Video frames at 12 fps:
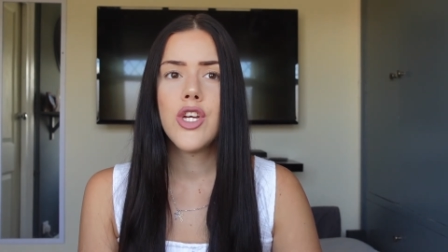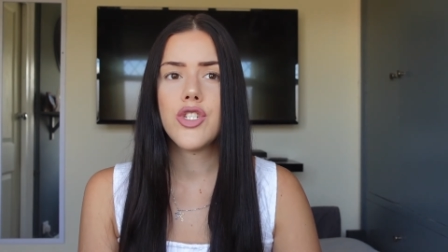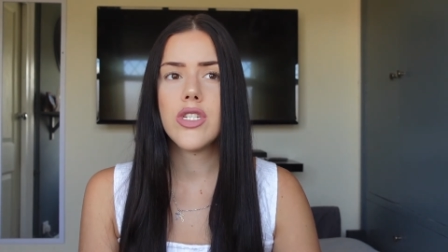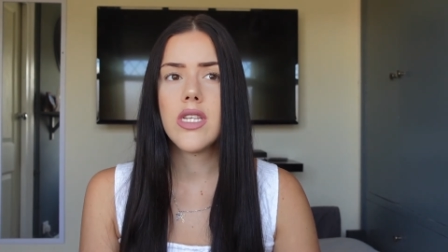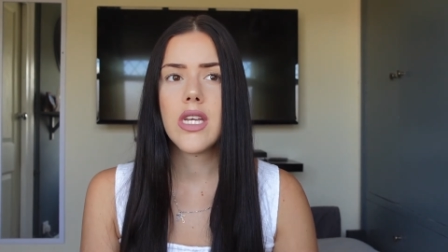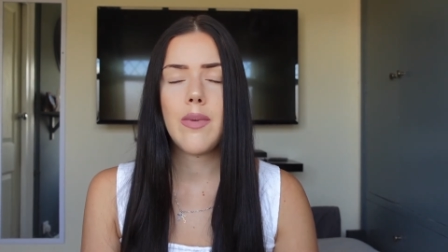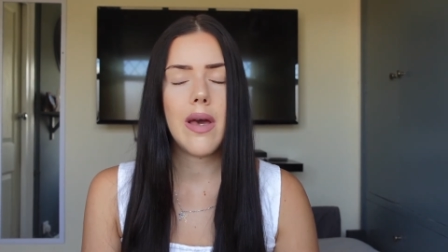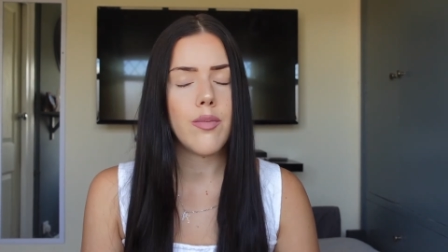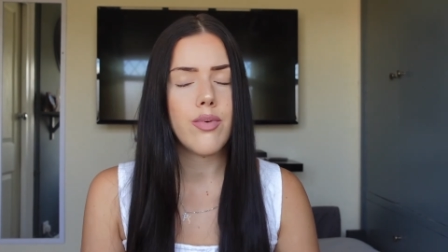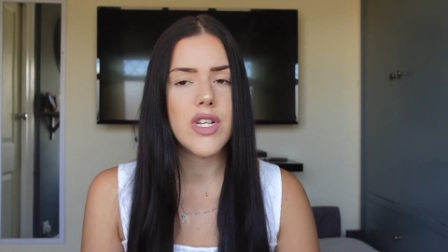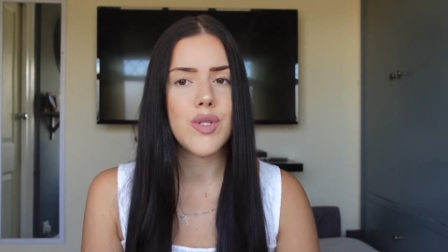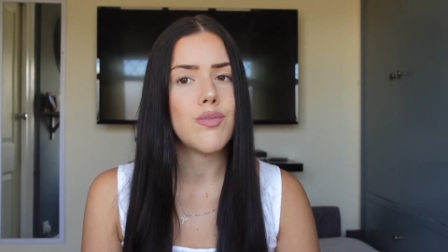Just think about the
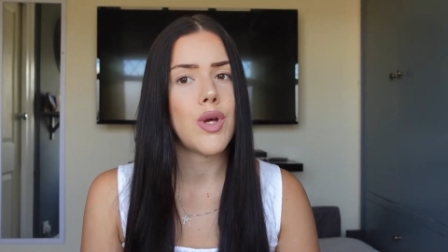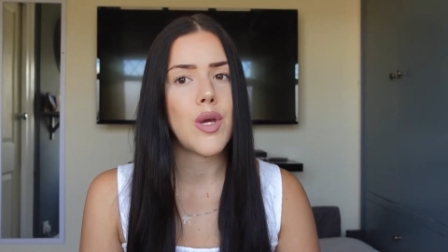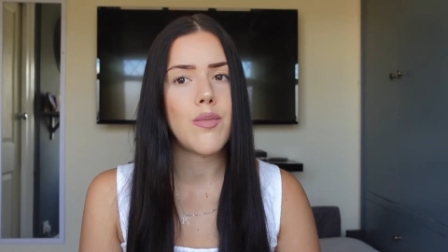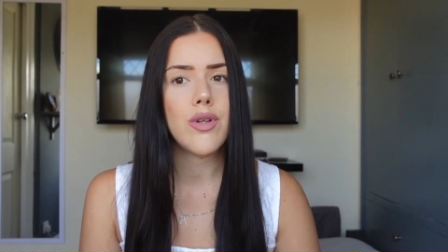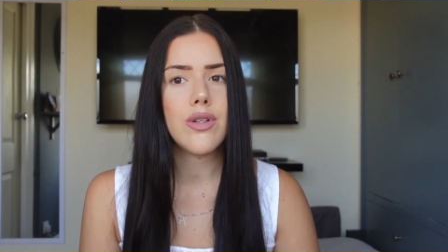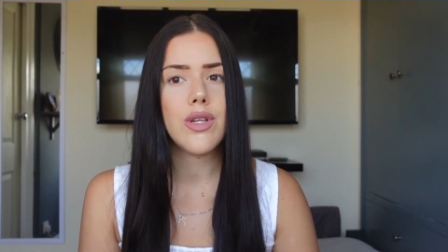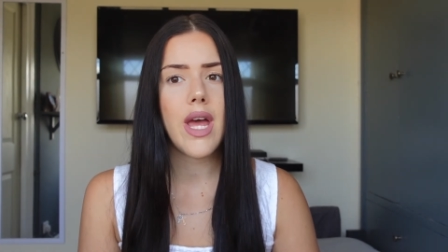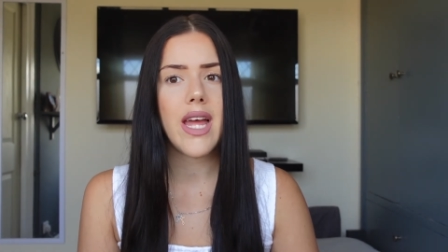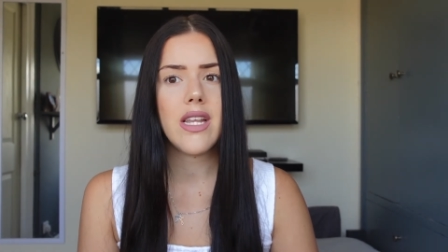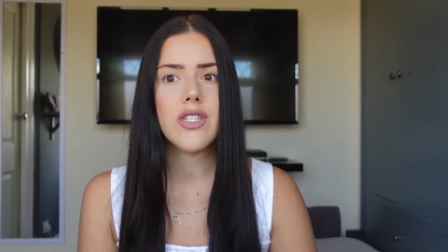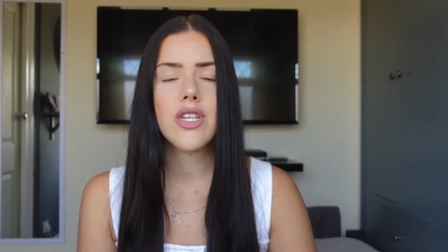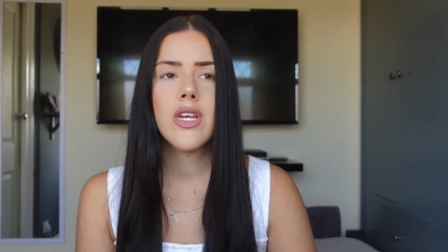present moment,
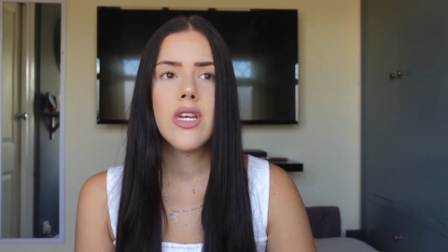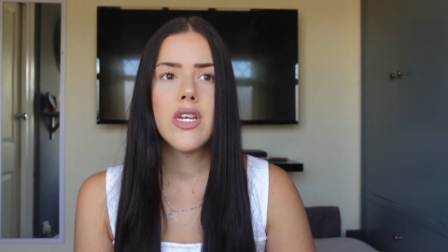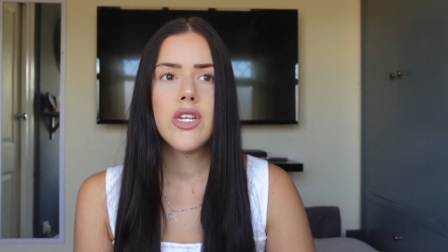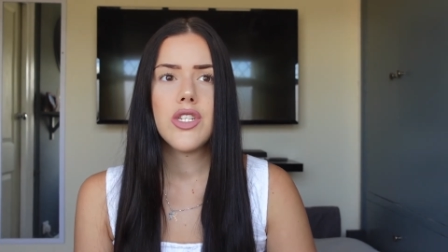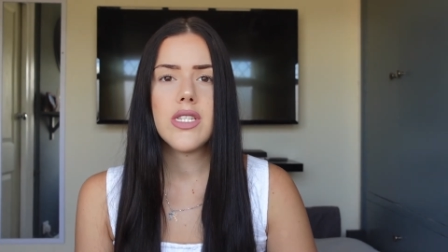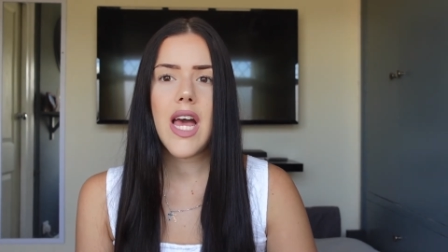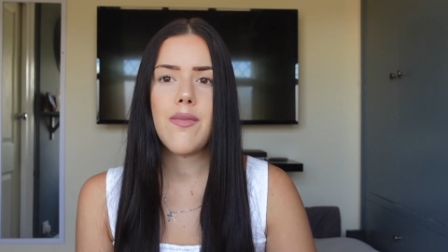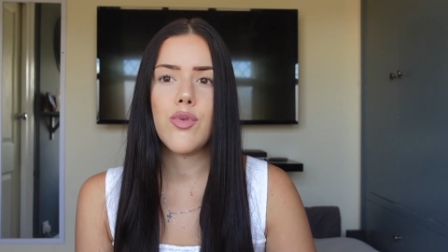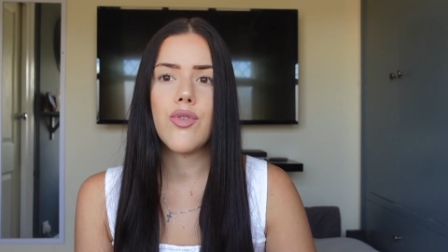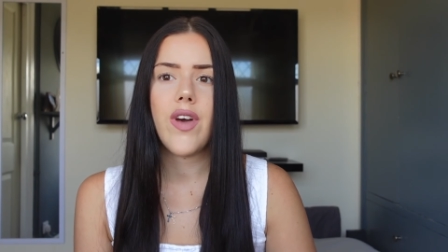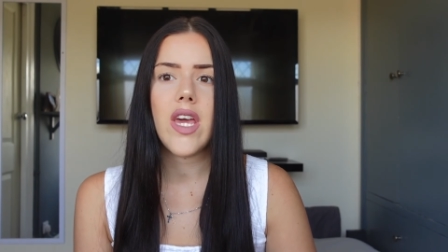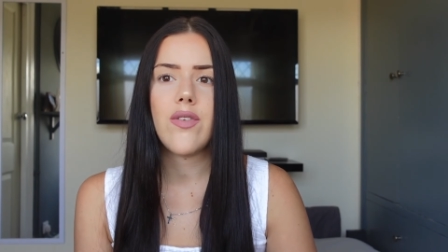and just have
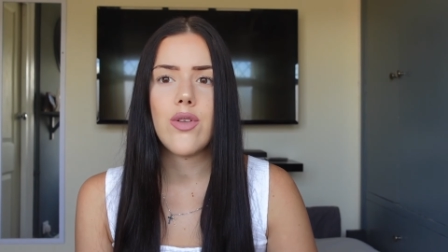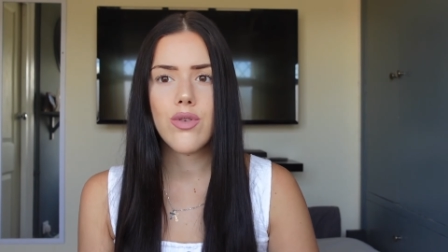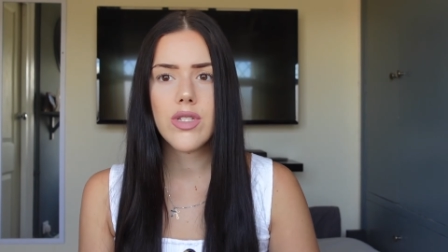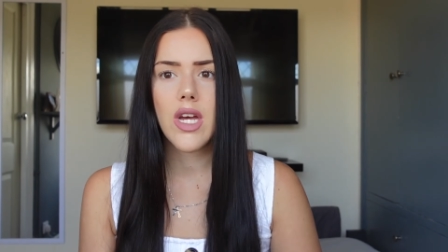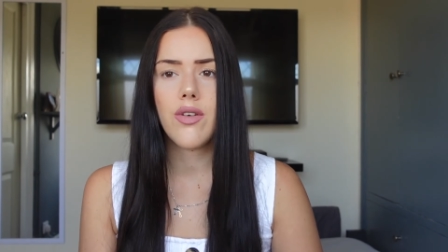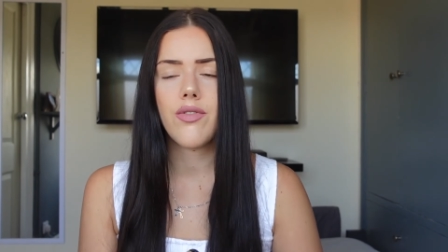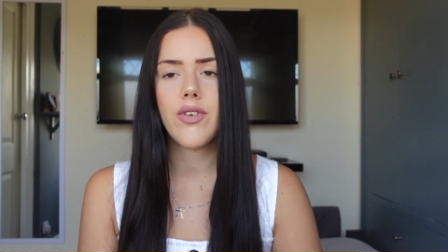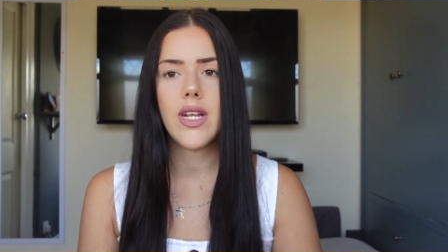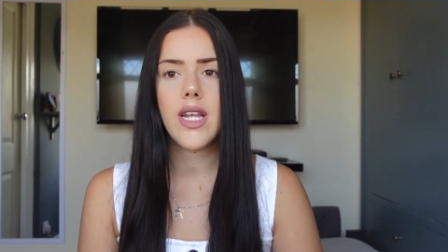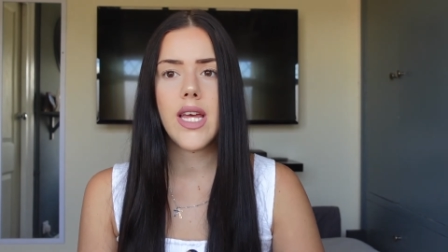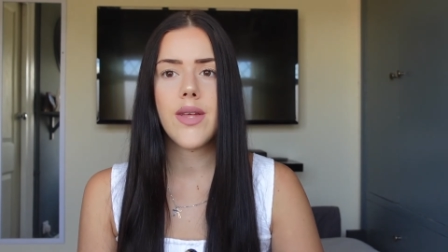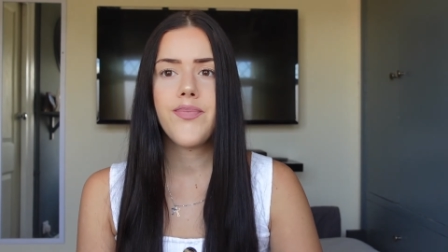more faith in yourself,
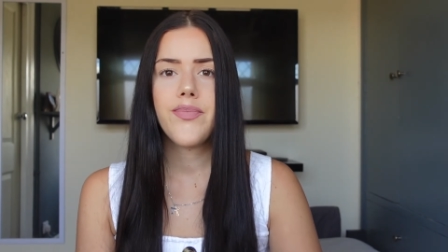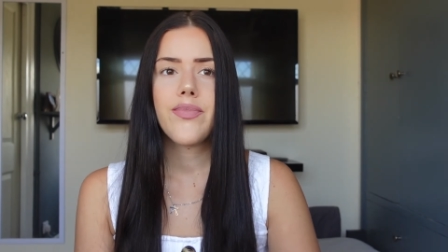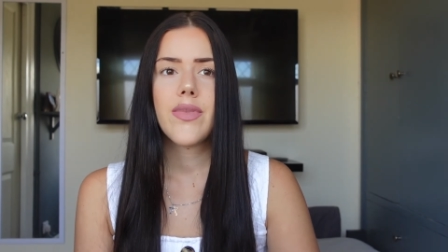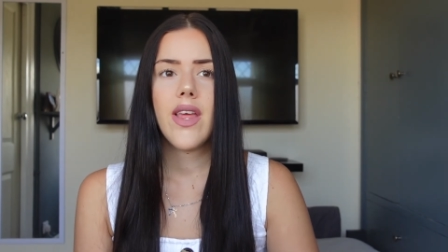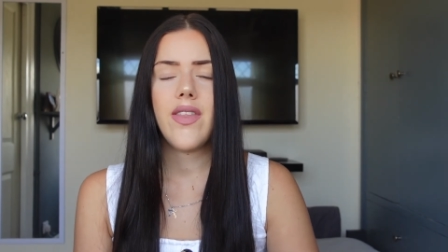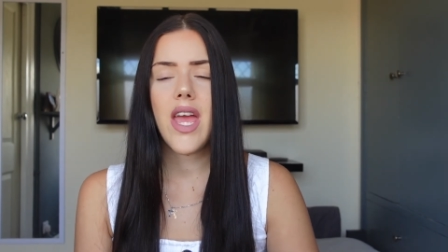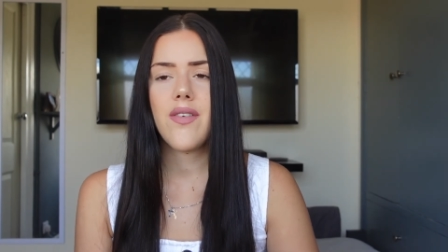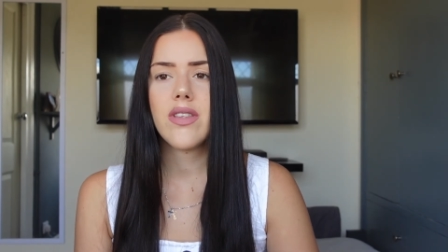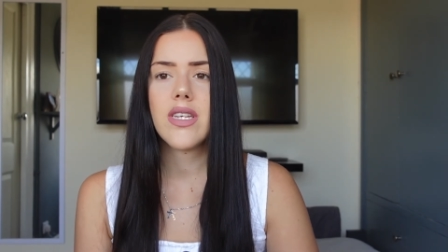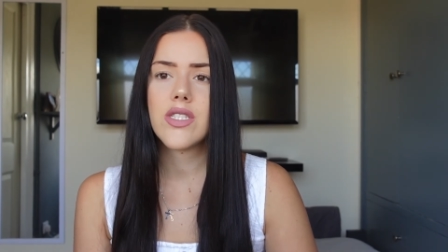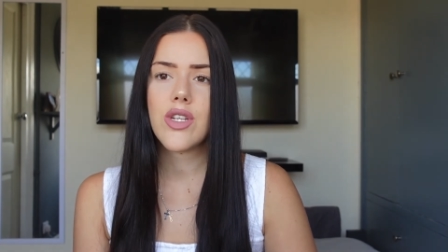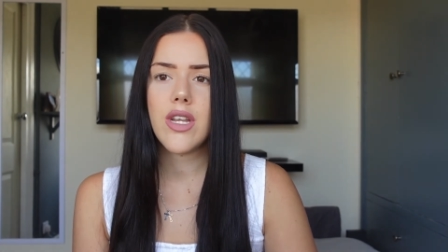really, that
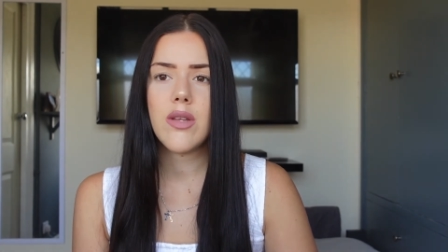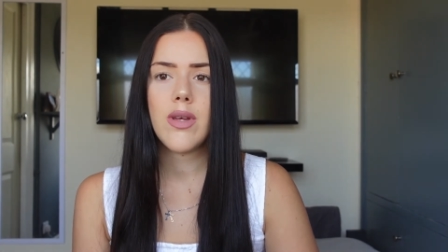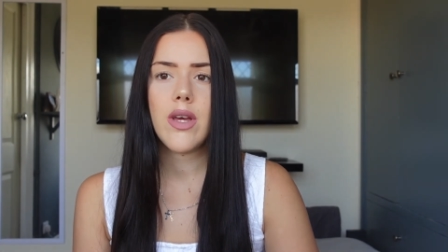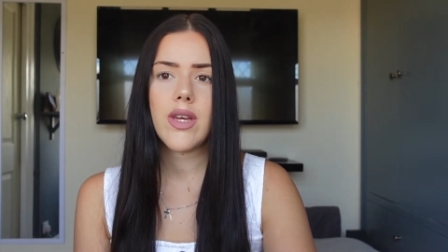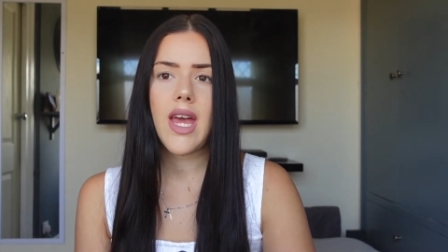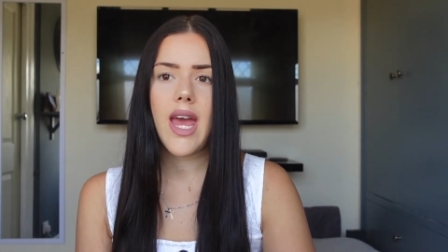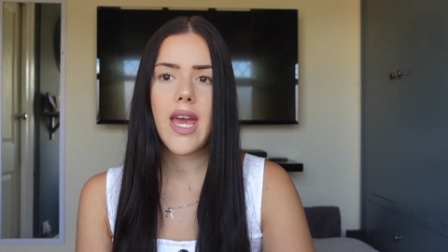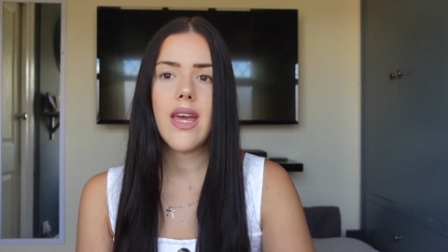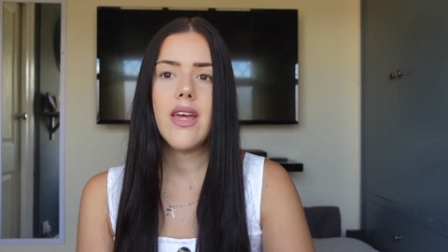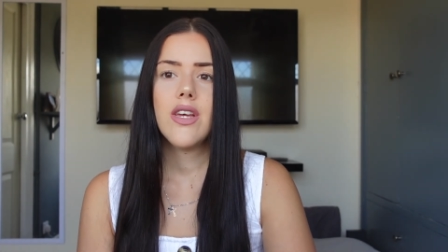everything's going to be okay.